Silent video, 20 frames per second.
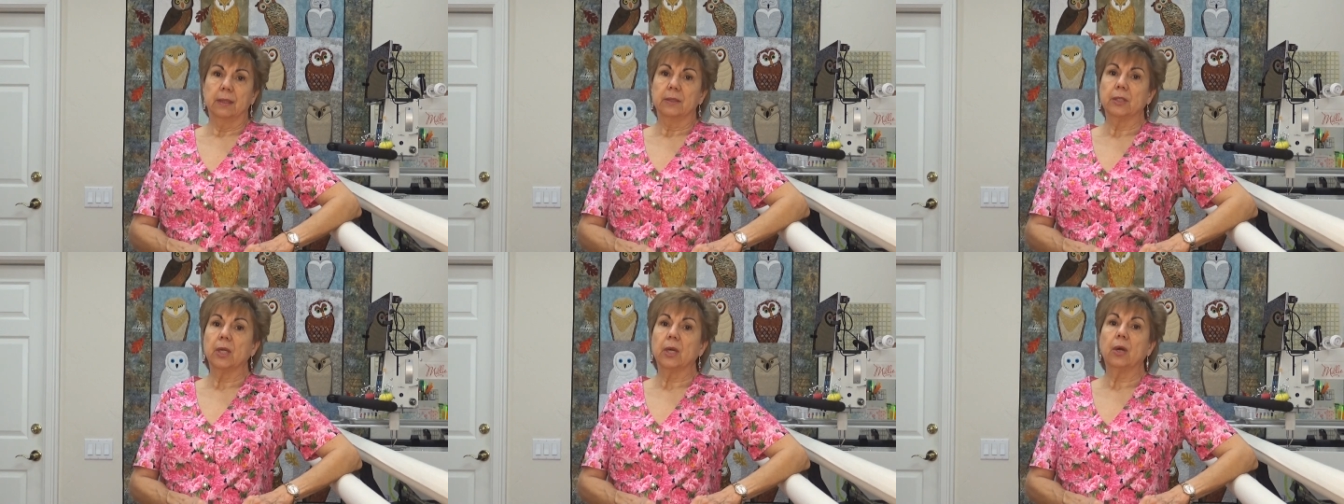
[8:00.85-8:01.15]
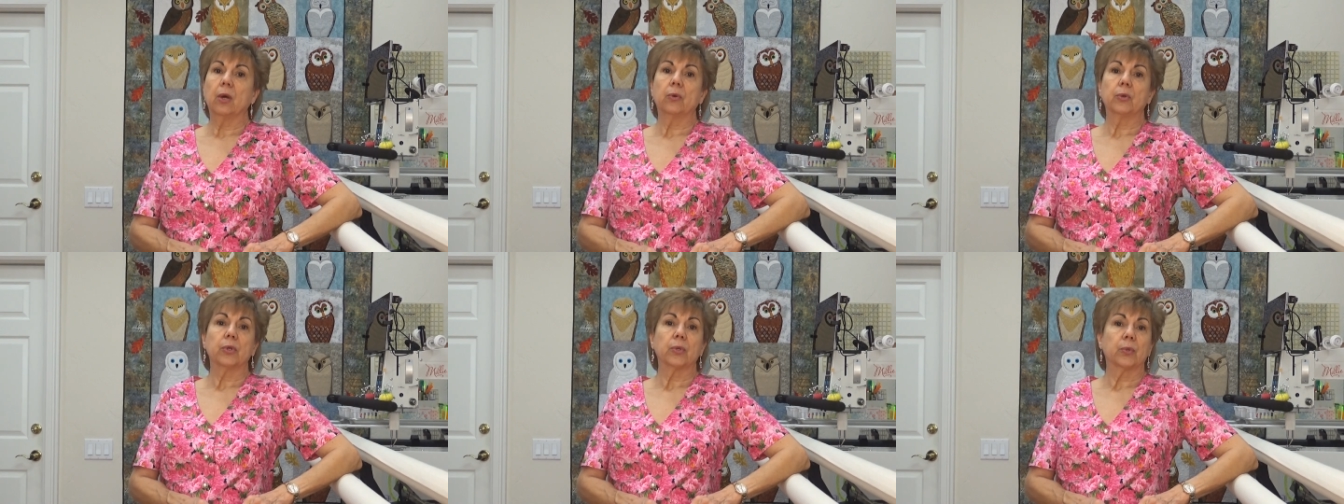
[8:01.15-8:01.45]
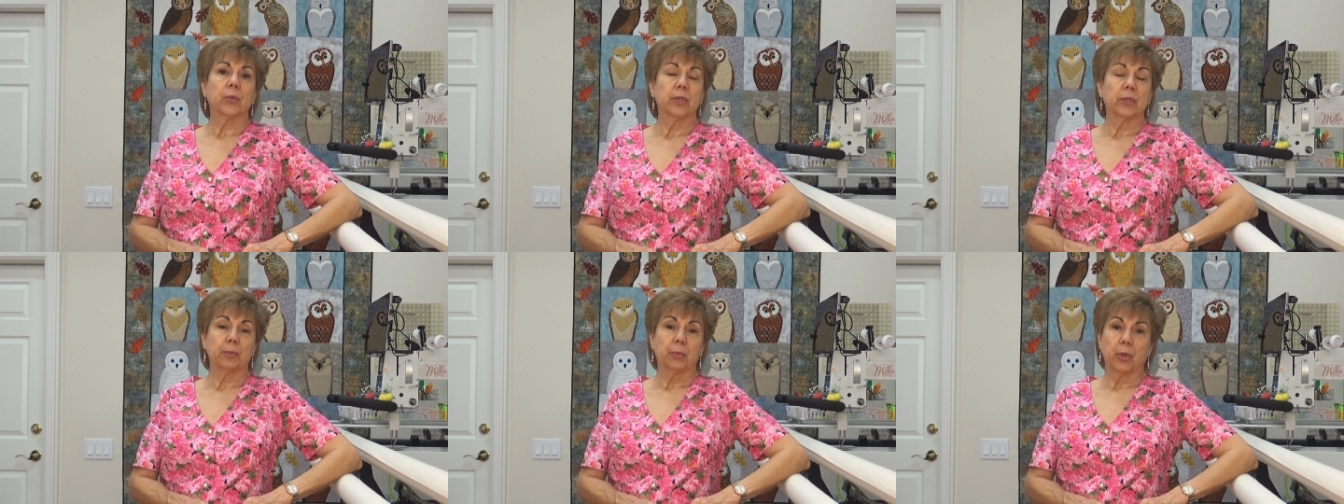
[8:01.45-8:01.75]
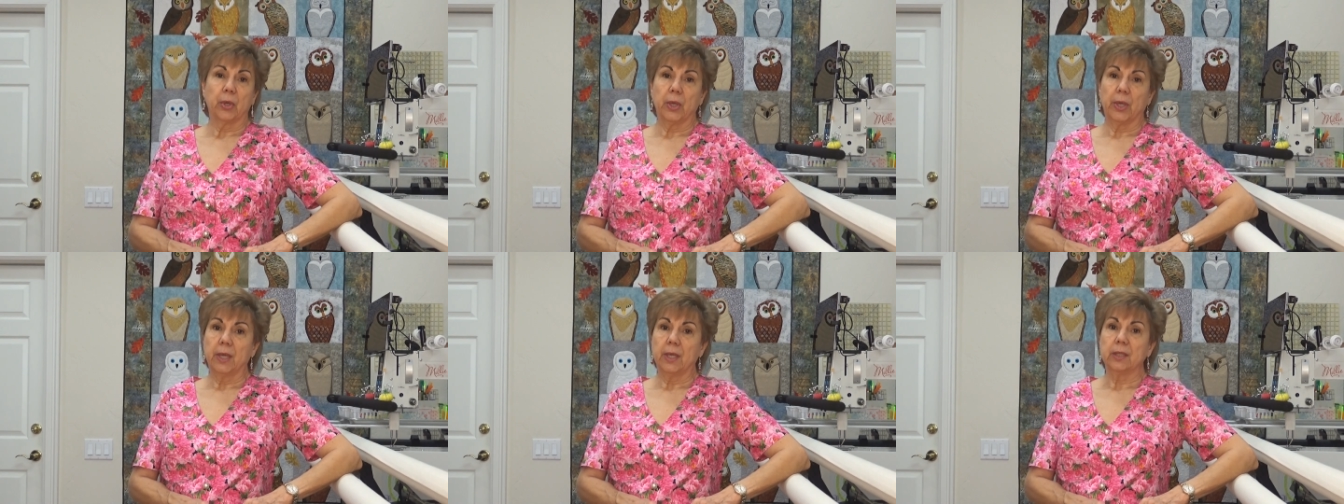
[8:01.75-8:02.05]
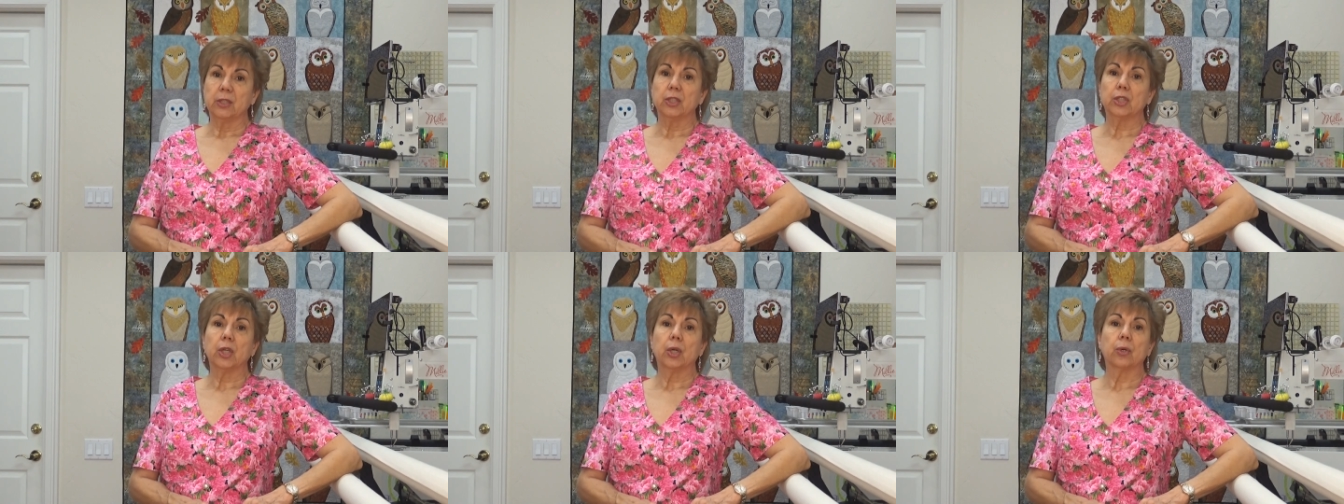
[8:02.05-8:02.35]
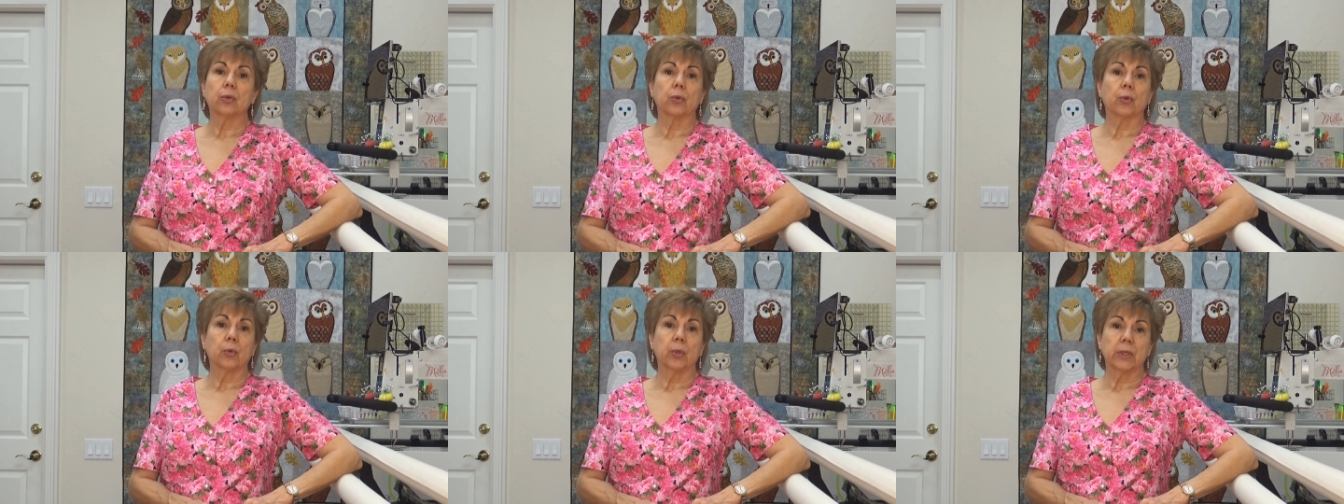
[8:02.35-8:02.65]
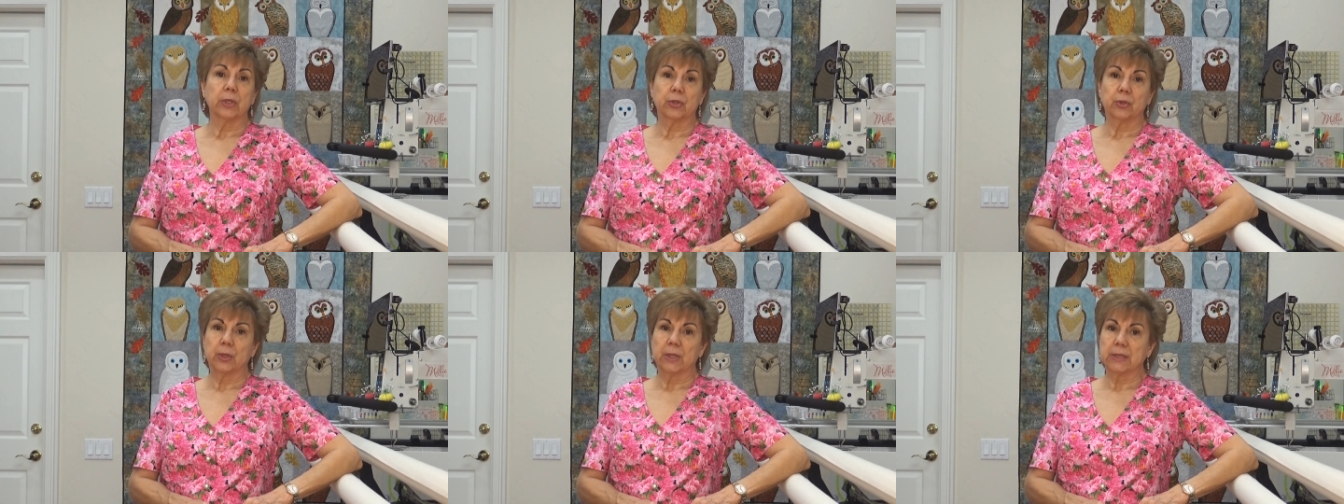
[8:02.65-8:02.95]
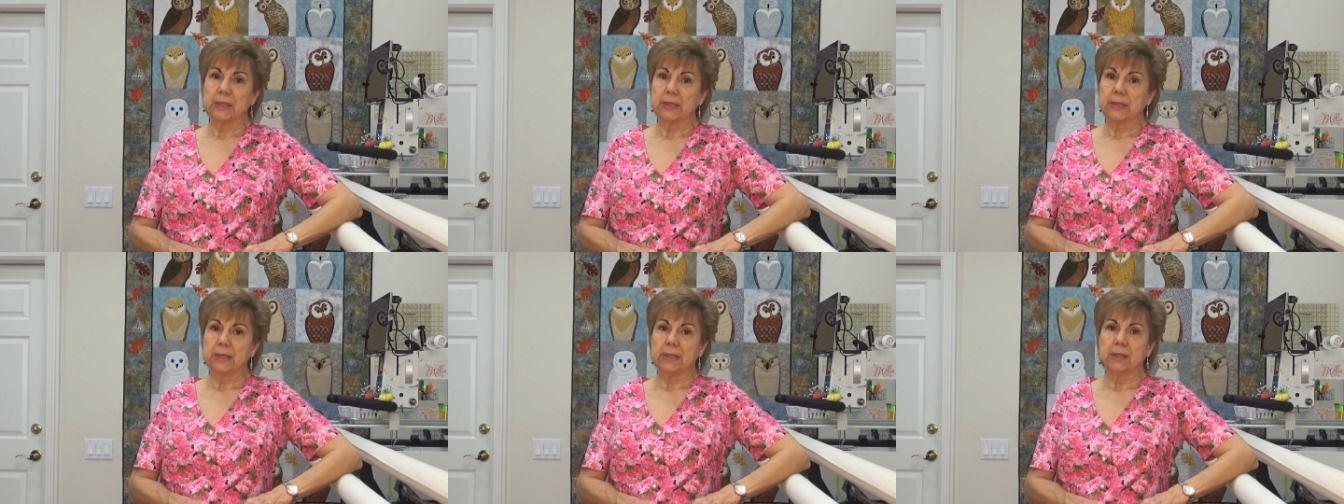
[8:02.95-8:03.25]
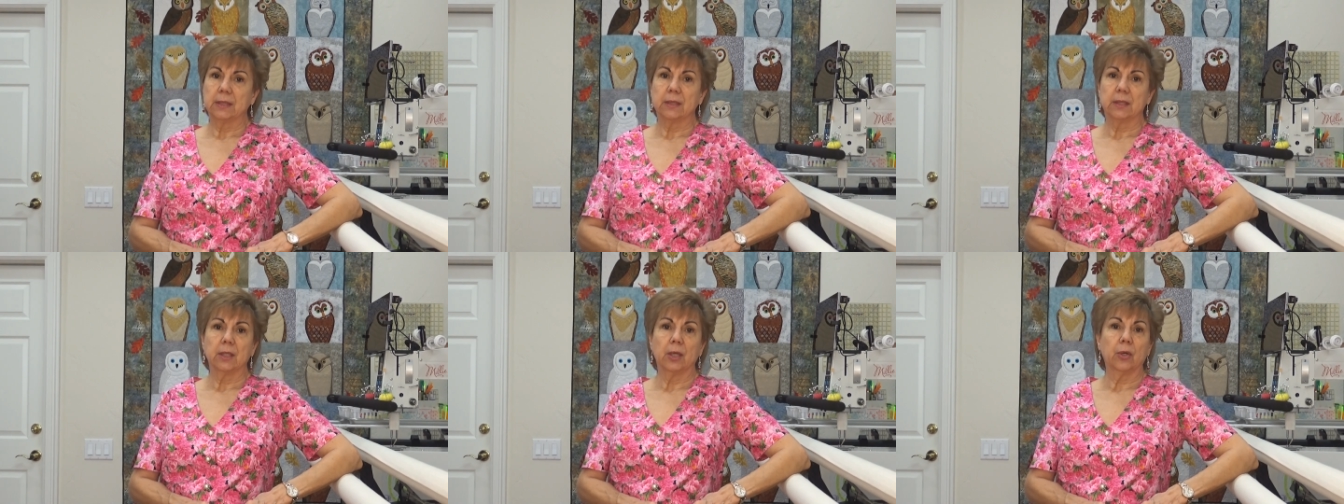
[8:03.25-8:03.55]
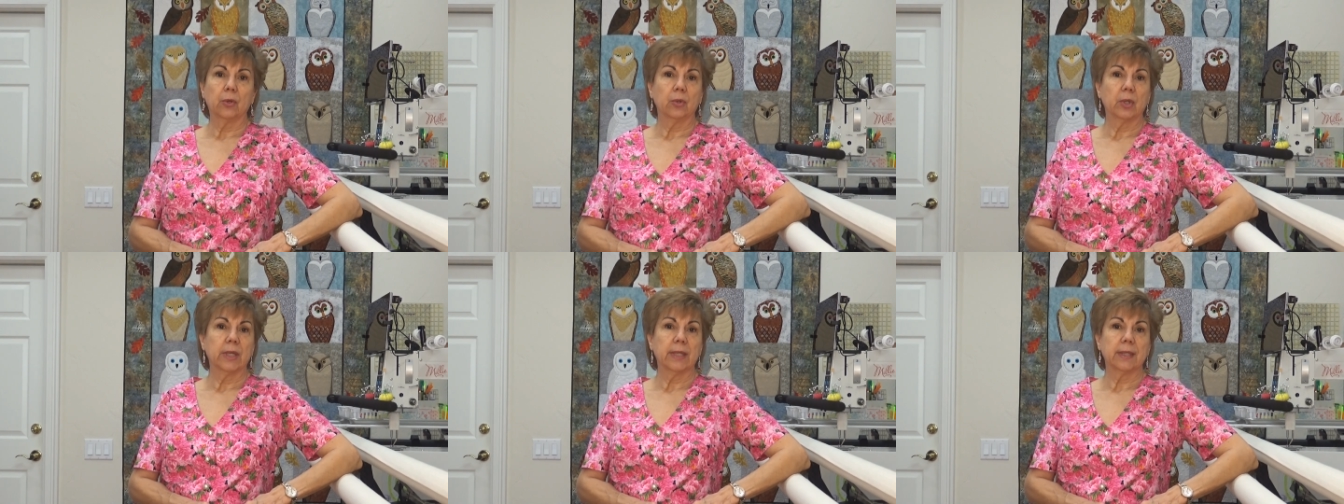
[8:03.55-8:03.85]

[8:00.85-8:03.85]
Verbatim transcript: Don't quit praying. Don't quit trusting. Don't